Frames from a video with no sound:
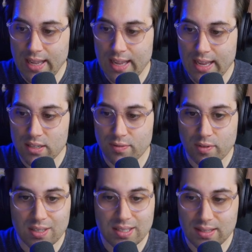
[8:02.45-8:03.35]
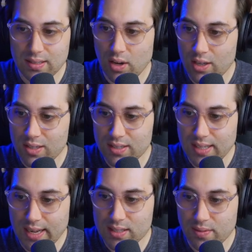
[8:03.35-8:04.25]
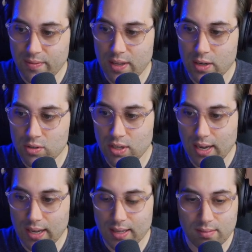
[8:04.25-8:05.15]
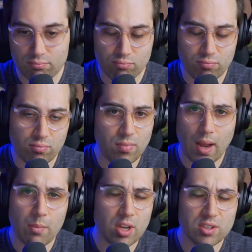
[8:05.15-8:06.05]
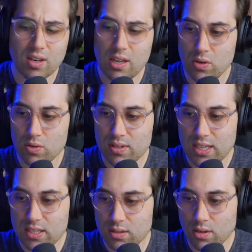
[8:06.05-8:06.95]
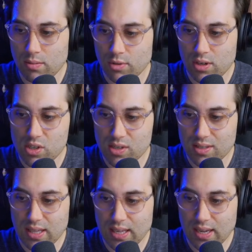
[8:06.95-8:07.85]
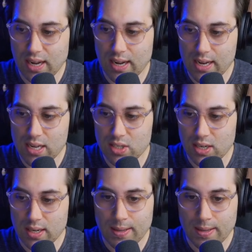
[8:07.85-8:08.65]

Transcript: and for the other text field, I'm not gonna use it, so I'm gonna just click hide